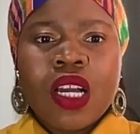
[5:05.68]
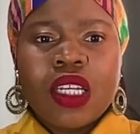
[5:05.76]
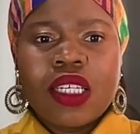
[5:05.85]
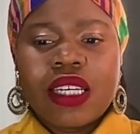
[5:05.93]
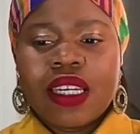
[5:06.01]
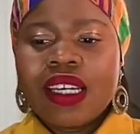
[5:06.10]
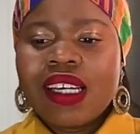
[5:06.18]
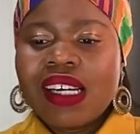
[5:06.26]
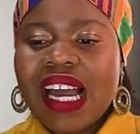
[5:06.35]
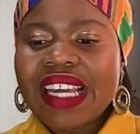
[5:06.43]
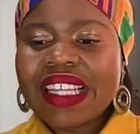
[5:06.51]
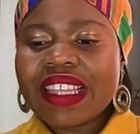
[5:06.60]
Yeah,
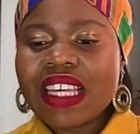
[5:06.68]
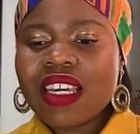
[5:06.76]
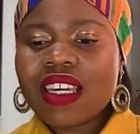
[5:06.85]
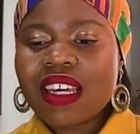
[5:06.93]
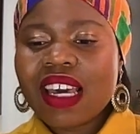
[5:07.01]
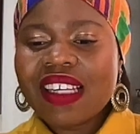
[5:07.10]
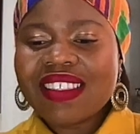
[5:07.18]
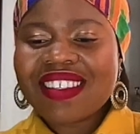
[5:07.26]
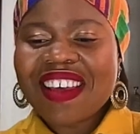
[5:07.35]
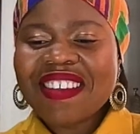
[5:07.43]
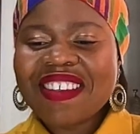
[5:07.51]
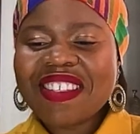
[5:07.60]
I think as
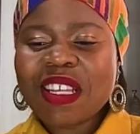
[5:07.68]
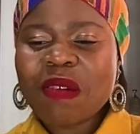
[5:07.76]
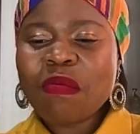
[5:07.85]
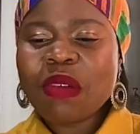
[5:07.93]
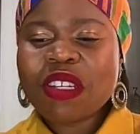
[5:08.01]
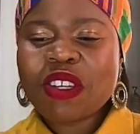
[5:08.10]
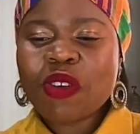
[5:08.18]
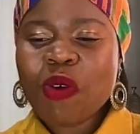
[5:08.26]
somebody